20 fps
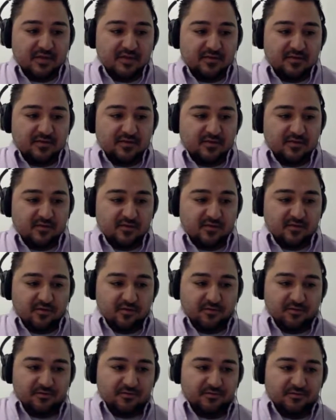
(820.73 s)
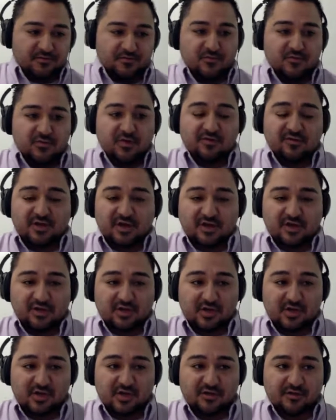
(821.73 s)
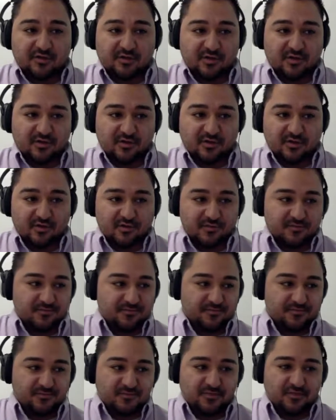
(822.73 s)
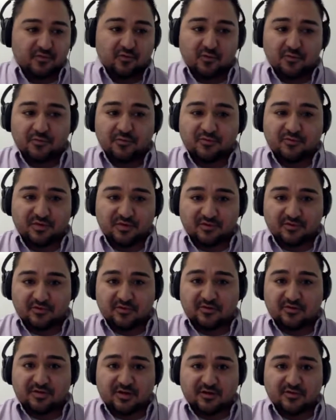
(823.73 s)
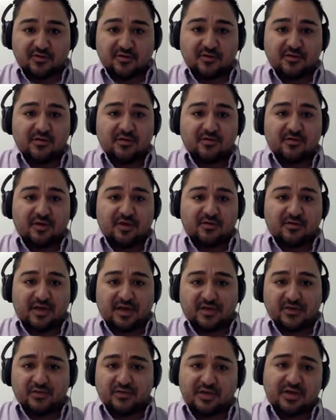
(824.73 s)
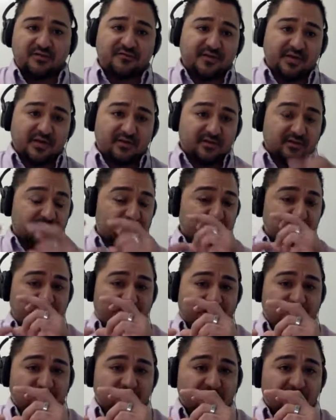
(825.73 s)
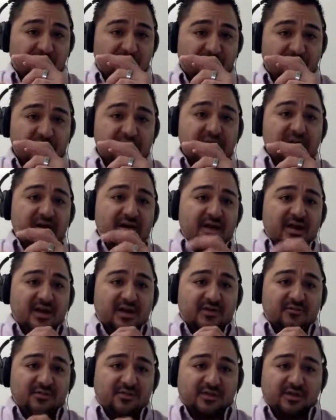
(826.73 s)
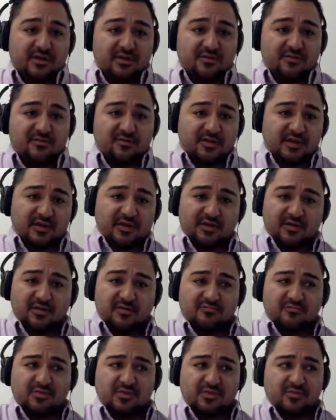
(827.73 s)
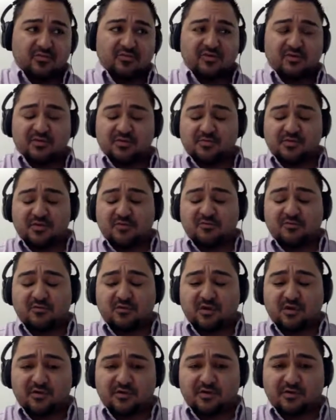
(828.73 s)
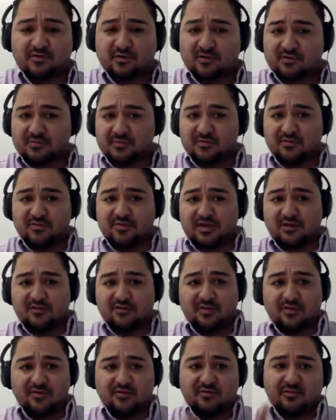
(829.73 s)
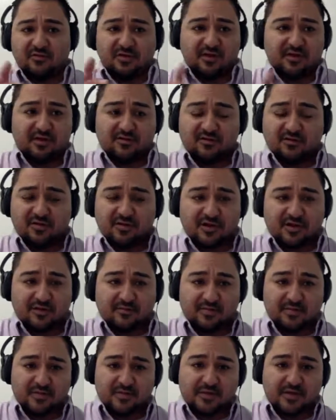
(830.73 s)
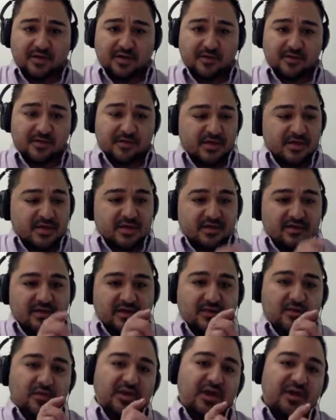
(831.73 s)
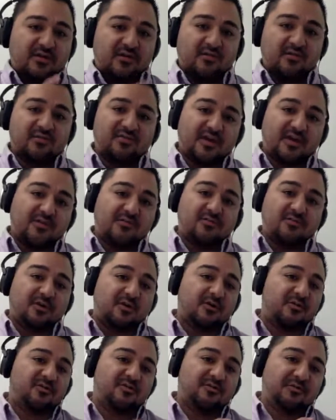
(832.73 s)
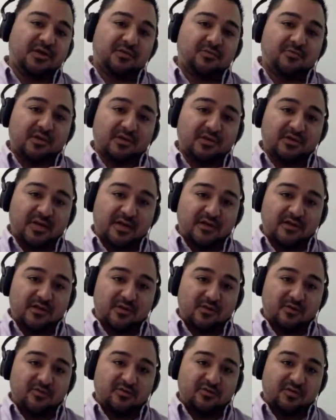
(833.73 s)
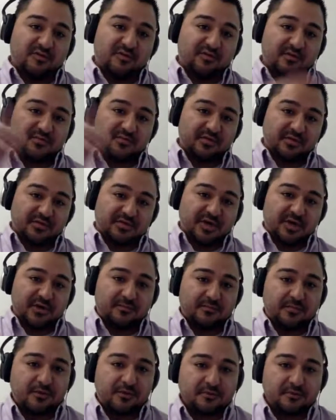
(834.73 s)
their transaction log, their stored procedures, etc. And the actual data files live in the fastest storage, and everything else, like a seldom used query or seldom used data set, is constantly kept on the bottom. That way, cycles aren't spent bringing that lower stuff up to the top.